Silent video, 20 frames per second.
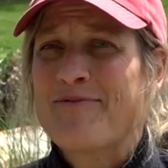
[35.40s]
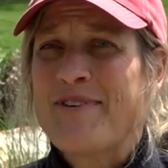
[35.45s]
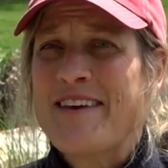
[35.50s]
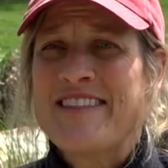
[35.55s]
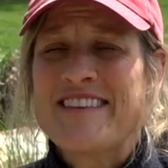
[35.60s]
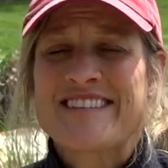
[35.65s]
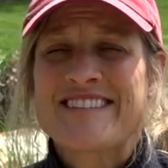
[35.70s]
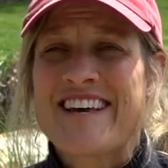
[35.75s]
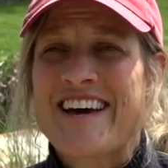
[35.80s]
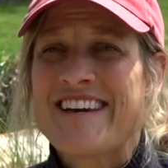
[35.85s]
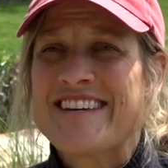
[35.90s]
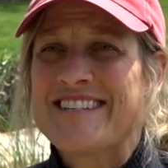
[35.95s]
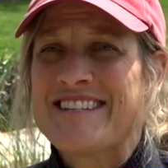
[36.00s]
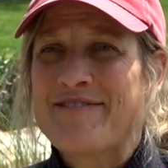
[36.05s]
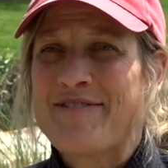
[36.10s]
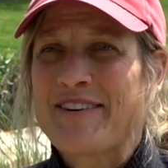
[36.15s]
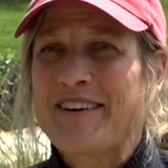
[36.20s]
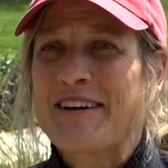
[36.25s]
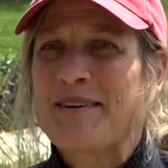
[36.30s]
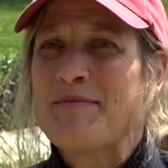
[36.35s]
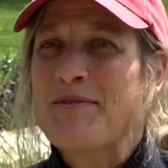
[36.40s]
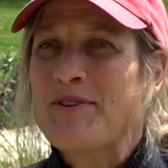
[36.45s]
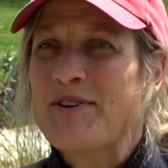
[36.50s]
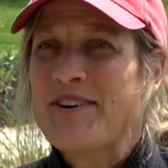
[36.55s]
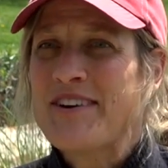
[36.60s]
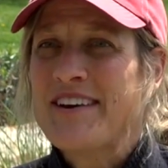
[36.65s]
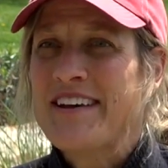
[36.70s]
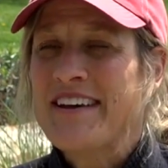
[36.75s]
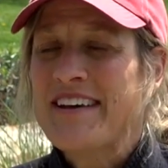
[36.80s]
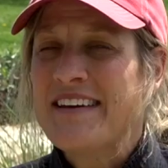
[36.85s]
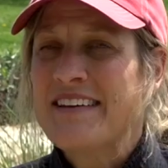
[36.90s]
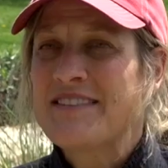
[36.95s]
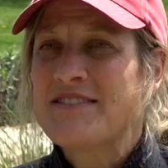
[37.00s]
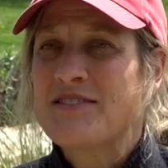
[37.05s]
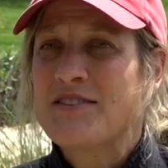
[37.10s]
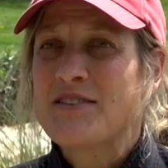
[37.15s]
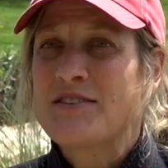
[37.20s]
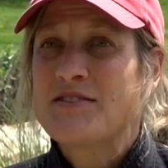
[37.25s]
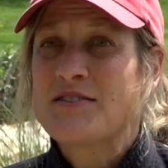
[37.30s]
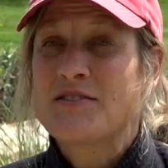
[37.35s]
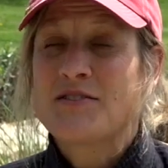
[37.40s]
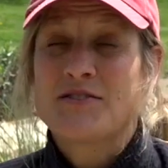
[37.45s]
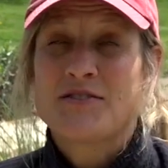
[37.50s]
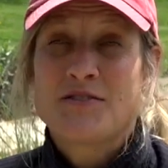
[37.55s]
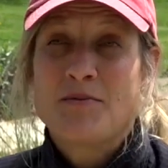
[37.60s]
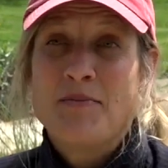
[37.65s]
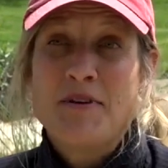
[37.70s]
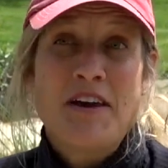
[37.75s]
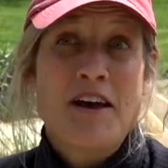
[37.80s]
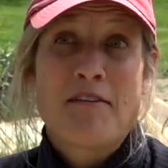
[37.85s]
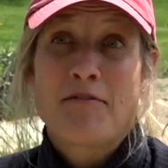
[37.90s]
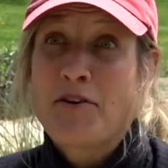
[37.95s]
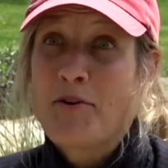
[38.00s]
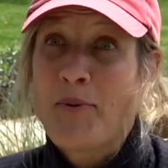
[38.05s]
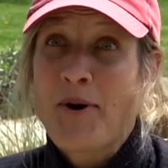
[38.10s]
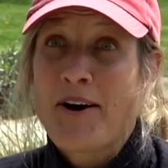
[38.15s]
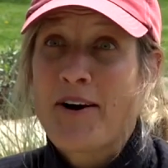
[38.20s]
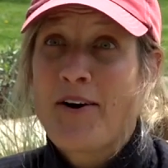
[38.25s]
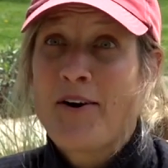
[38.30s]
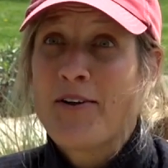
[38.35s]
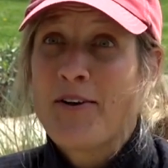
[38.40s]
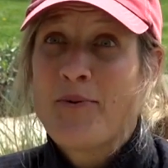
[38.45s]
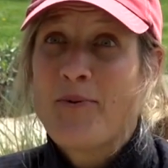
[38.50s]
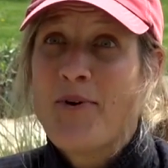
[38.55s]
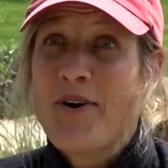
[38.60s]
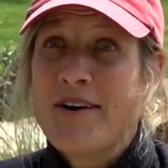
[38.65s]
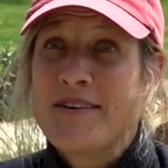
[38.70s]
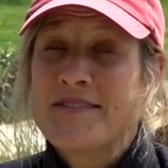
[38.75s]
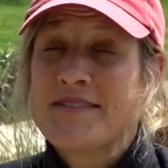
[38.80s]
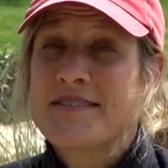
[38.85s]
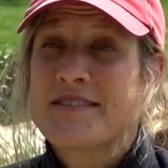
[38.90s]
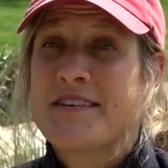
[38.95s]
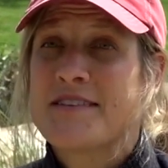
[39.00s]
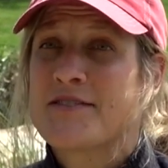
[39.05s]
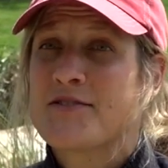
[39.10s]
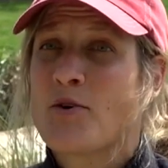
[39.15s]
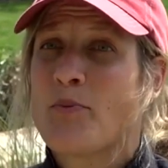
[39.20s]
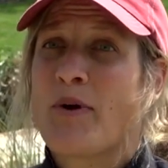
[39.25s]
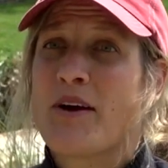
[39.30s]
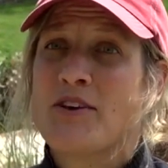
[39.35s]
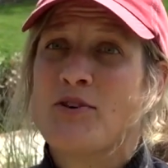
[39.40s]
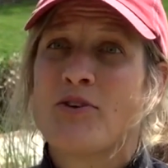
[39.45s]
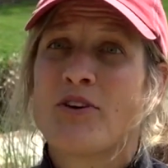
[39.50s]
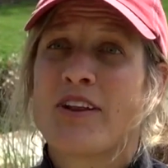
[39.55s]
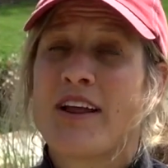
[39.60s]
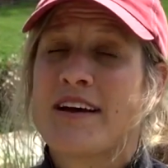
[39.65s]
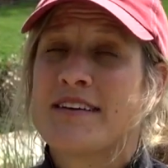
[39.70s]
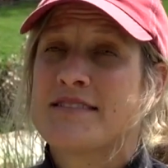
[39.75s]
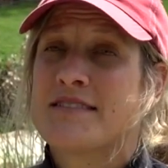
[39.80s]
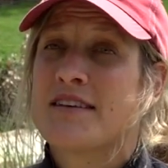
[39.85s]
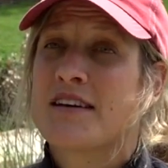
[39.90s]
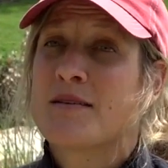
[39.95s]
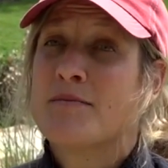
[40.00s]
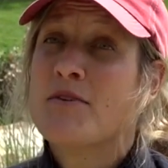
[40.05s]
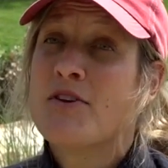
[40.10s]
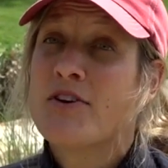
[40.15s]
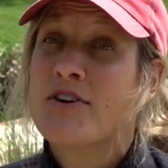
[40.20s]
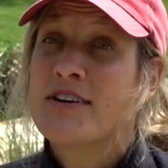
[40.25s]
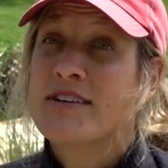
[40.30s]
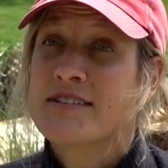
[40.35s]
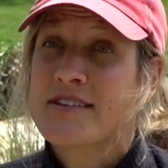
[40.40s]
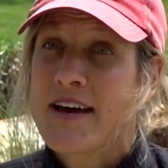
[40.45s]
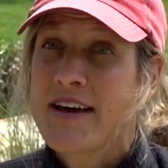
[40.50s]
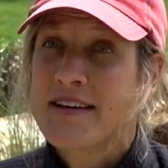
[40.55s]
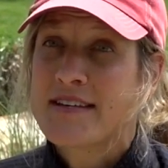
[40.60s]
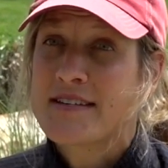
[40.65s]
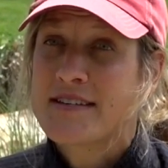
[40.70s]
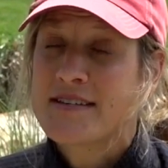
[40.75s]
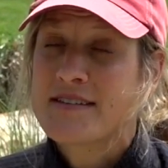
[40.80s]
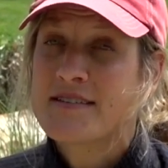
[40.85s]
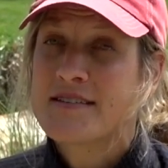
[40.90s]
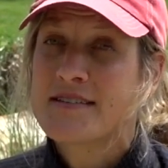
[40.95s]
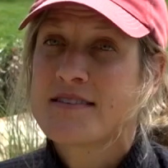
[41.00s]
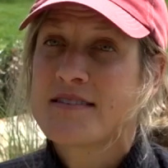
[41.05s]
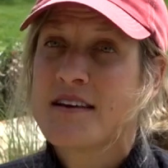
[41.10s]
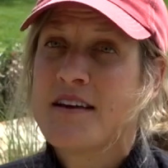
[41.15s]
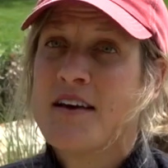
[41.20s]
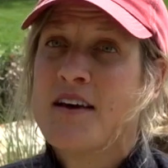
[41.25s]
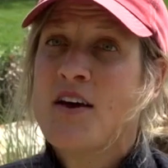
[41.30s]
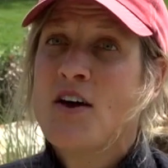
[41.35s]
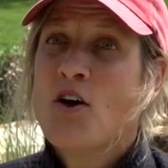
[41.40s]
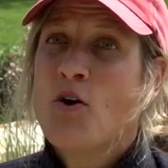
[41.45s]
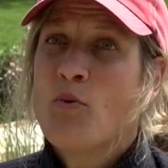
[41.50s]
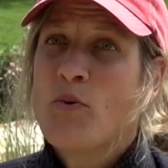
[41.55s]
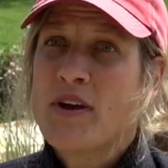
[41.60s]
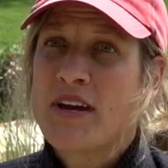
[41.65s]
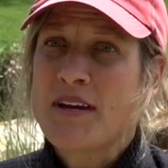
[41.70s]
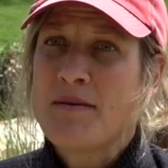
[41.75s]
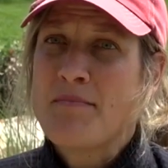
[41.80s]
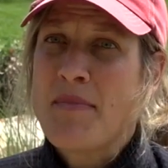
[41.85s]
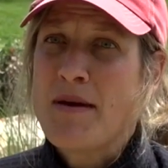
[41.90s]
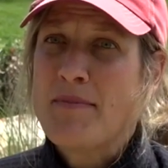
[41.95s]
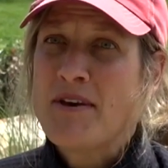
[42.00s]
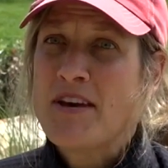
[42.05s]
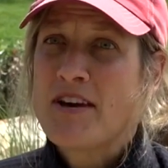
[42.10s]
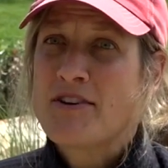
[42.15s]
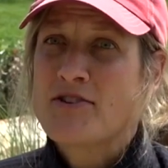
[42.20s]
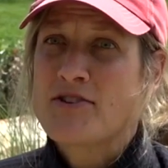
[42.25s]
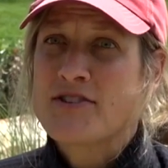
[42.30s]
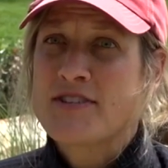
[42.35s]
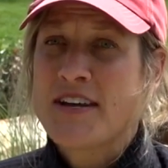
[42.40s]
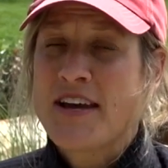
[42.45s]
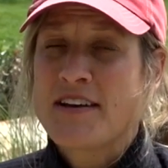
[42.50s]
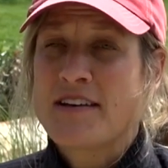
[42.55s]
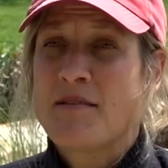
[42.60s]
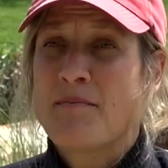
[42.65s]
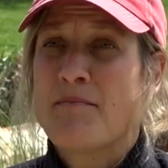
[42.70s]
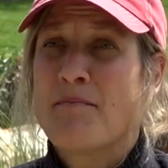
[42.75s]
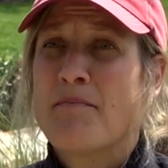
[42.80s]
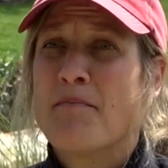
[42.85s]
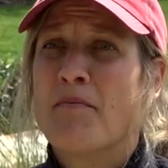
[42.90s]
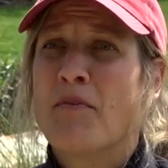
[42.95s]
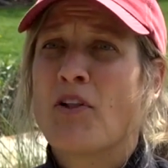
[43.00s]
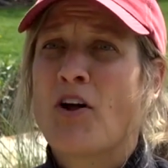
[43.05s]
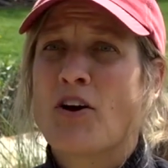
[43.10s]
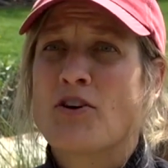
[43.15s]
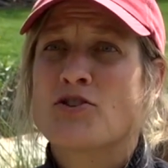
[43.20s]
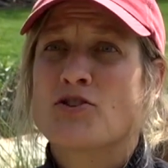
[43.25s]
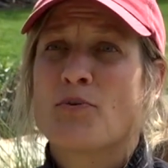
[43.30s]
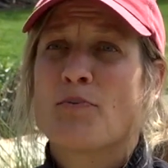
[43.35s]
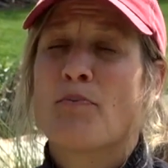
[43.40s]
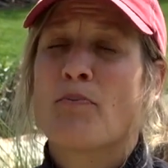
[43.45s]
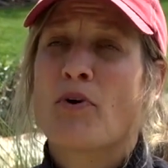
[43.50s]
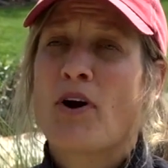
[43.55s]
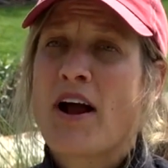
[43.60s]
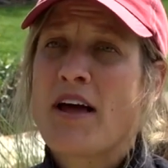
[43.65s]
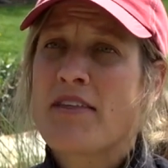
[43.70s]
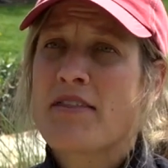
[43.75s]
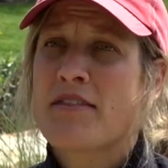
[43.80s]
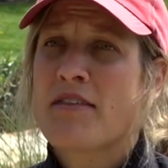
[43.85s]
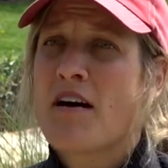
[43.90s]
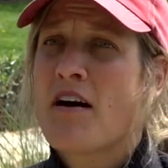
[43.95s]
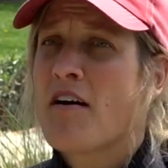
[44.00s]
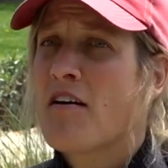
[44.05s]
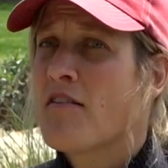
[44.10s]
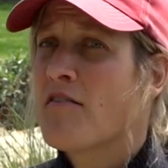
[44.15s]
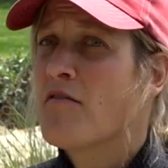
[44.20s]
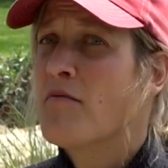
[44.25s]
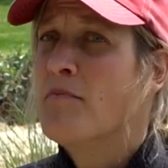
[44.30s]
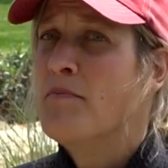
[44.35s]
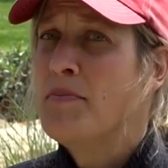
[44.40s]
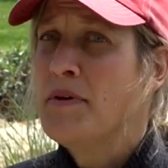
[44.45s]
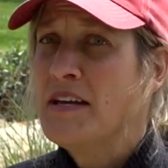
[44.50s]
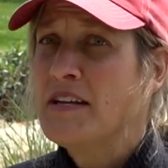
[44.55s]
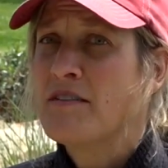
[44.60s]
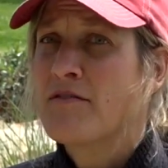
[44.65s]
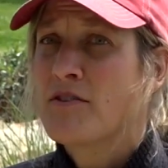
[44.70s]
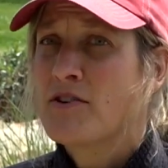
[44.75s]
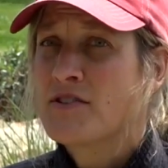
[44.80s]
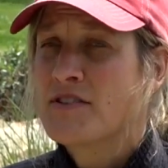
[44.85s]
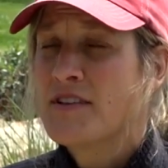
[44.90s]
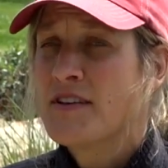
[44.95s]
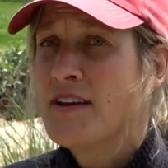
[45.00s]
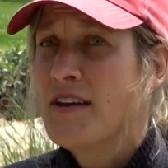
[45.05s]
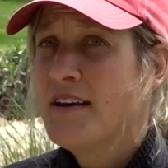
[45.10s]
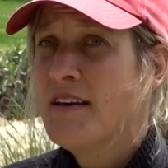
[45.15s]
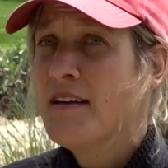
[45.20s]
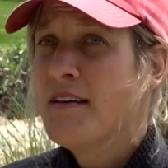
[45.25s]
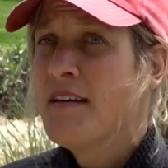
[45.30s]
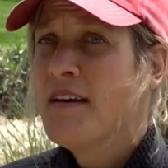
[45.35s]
in the scientific community to, to be everywhere all at once. And so by utilizing community scientists, we can maybe understand a larger breadth of bee diversity